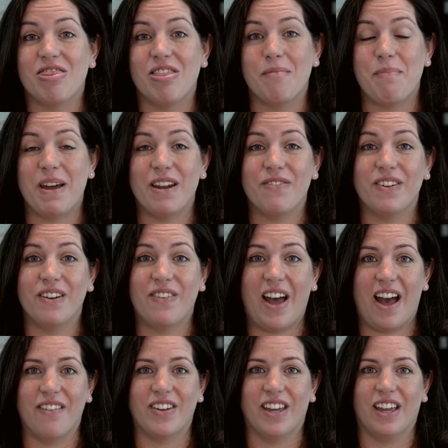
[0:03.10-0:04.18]
The benefit of
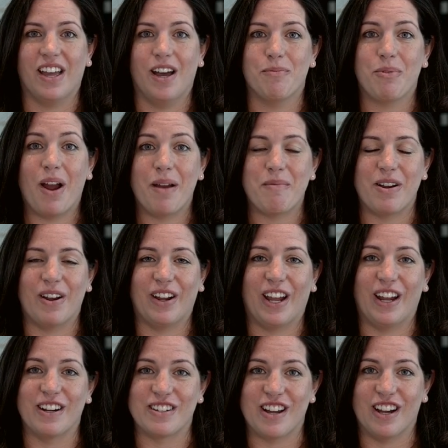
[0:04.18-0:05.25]
having a primary
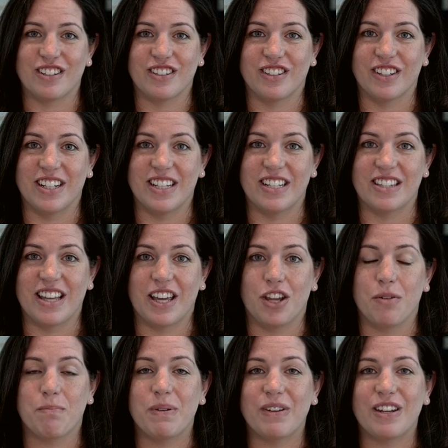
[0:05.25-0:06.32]
care doctor is that
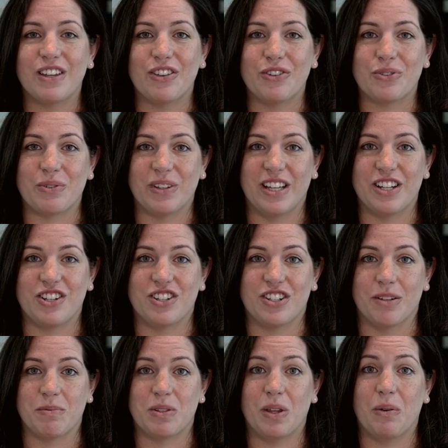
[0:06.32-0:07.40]
you're building those
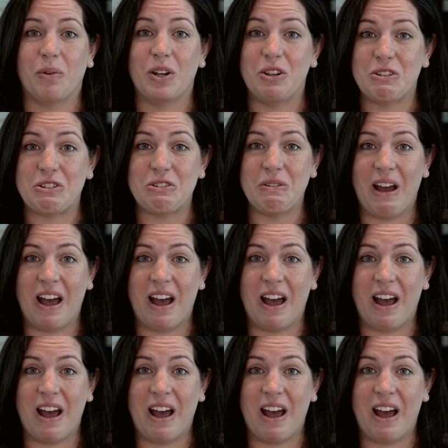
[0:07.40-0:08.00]
relationships so that when you do